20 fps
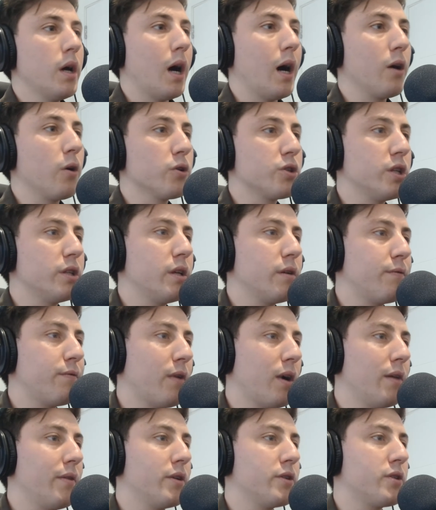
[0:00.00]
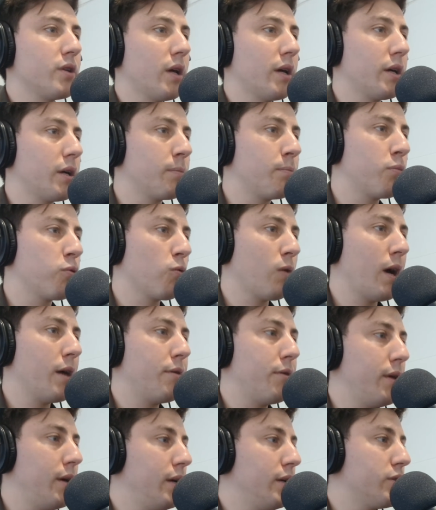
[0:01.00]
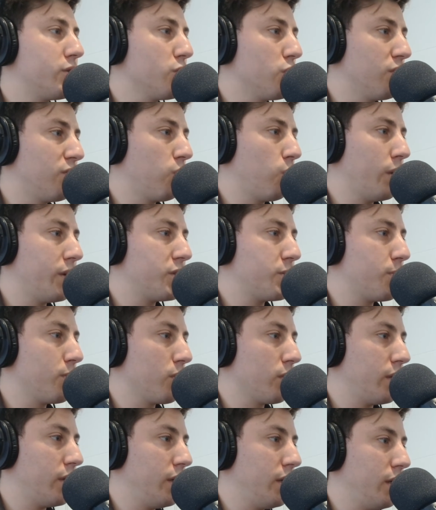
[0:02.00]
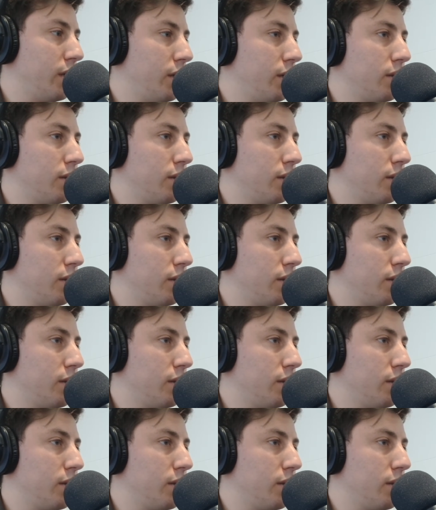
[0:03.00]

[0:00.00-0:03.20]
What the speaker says: I also did find this like breathy, sort of whispery